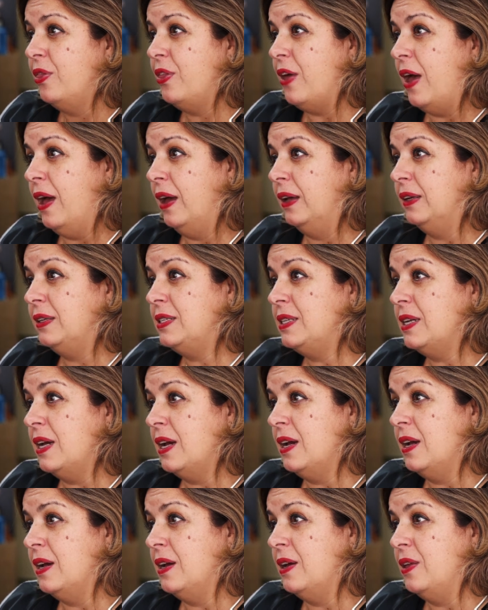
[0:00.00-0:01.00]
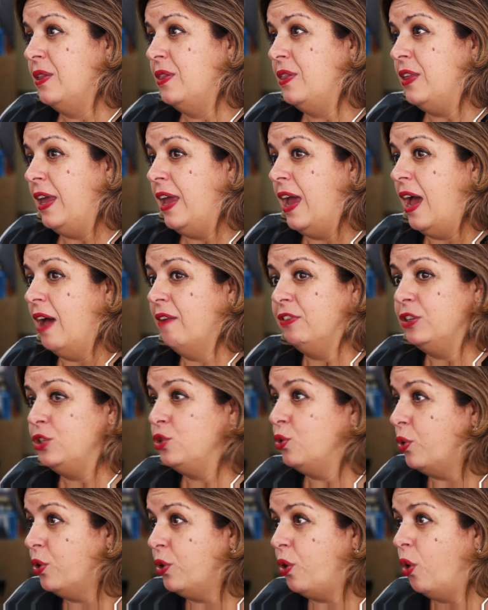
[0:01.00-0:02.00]
that they have a
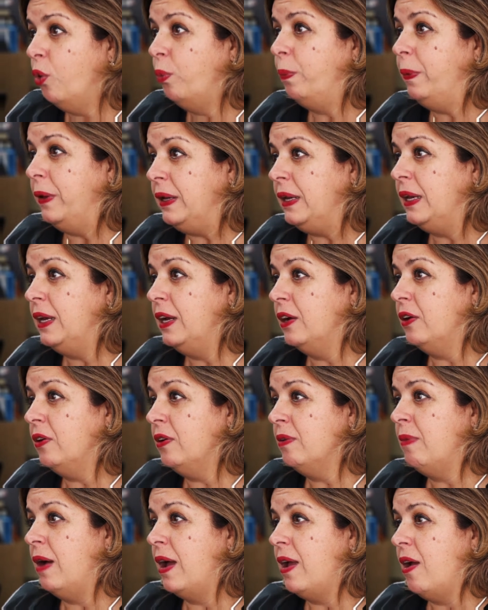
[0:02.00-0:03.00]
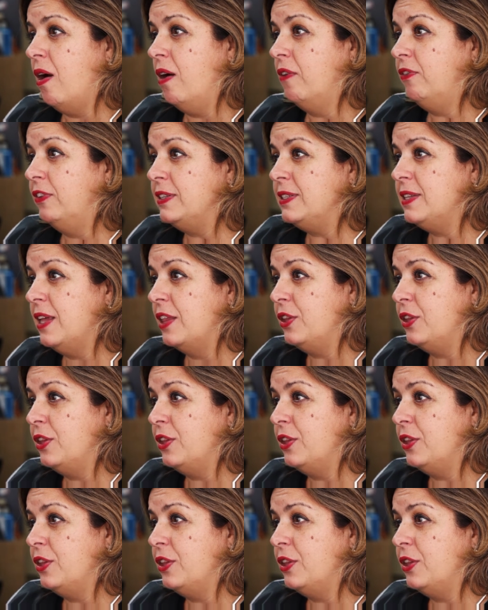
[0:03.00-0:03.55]
door open here in my office,